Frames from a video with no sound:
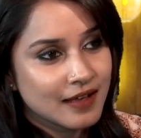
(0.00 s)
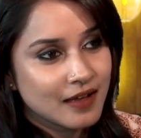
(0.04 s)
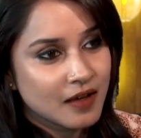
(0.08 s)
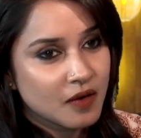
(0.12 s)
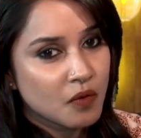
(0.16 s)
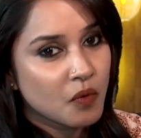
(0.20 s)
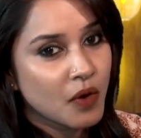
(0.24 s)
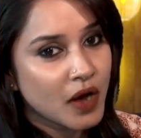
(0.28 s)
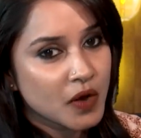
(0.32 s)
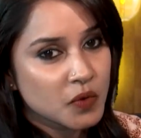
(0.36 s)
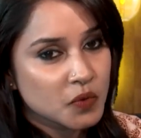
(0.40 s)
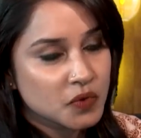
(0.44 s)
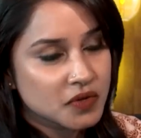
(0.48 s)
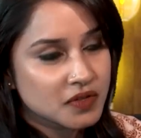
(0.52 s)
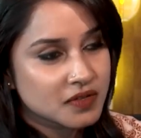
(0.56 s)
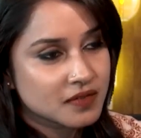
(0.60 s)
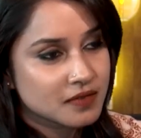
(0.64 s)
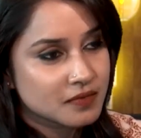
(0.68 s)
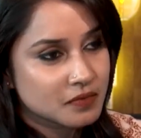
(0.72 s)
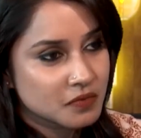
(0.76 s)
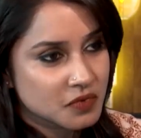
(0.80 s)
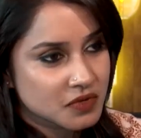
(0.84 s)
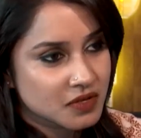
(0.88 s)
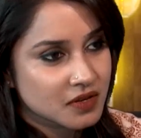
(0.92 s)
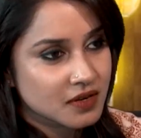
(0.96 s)
One
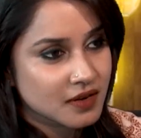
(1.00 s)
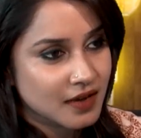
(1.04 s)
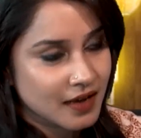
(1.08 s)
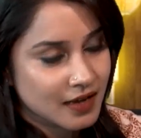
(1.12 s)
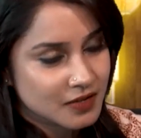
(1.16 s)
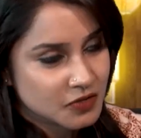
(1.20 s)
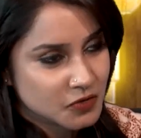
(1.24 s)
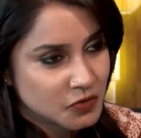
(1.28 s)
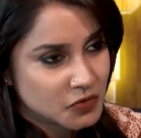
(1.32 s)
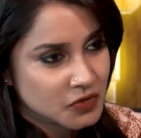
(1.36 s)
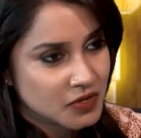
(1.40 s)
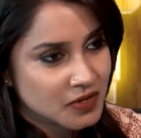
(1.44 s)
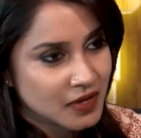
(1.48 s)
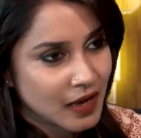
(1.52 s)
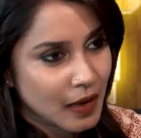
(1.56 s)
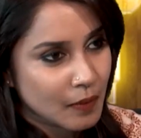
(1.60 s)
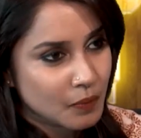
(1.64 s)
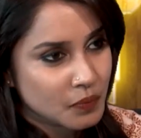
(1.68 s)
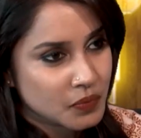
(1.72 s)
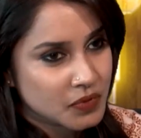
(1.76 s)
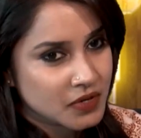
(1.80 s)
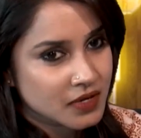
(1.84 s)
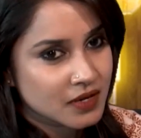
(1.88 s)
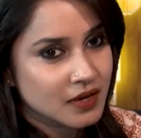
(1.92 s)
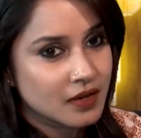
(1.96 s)
was with regards to the
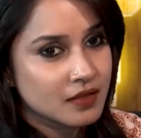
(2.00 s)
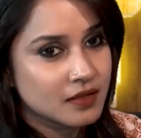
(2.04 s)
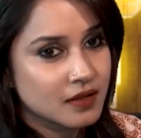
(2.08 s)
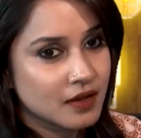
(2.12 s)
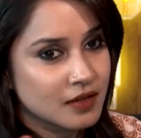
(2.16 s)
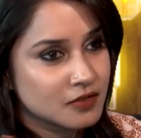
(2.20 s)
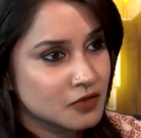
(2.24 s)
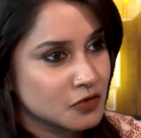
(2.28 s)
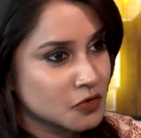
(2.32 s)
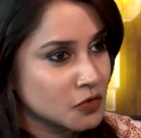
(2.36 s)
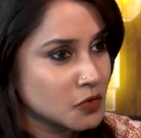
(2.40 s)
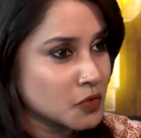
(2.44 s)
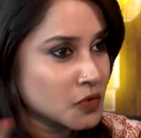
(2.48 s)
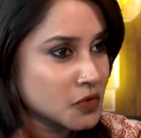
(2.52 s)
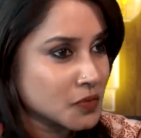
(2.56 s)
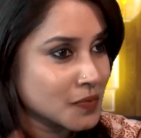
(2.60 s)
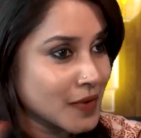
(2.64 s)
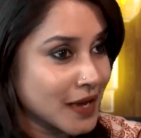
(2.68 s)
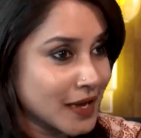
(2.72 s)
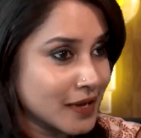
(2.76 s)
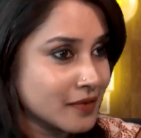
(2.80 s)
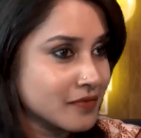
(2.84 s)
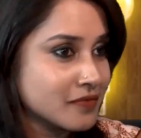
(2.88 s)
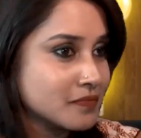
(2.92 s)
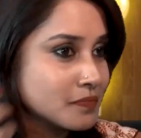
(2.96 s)
company, and the other two was
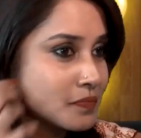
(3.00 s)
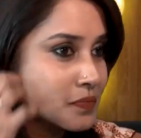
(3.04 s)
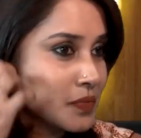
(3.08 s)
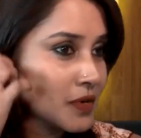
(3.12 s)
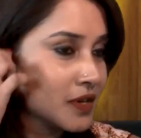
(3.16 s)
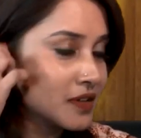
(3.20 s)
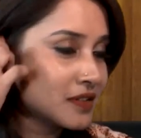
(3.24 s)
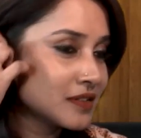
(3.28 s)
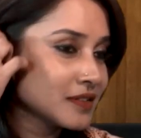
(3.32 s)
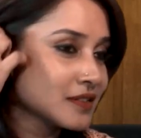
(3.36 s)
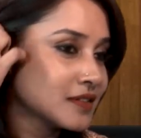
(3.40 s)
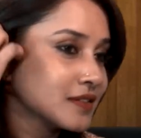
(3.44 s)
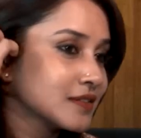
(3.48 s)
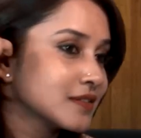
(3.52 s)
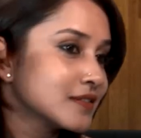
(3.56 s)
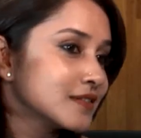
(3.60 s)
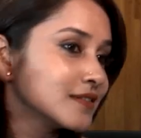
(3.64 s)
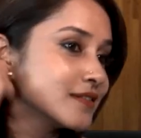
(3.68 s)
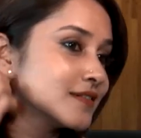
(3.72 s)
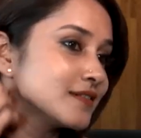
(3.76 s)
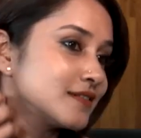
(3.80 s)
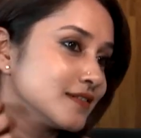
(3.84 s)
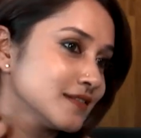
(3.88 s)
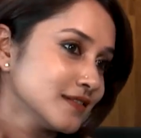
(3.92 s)
my personal. Personal.